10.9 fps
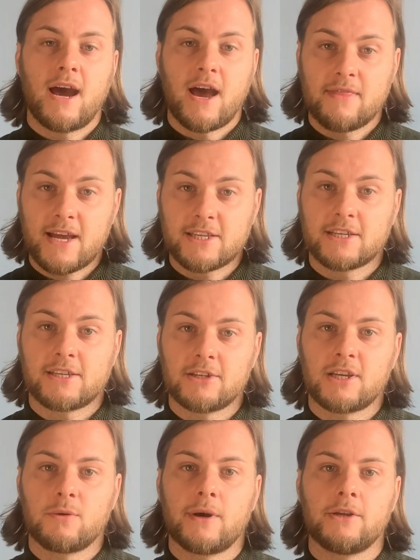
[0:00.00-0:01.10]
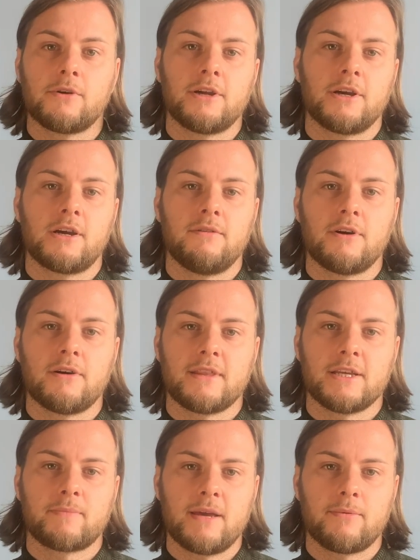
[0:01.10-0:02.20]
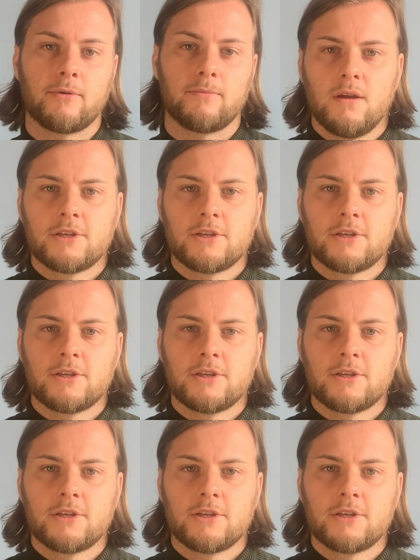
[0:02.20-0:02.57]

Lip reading: and that's essentially where you're going to convert these people.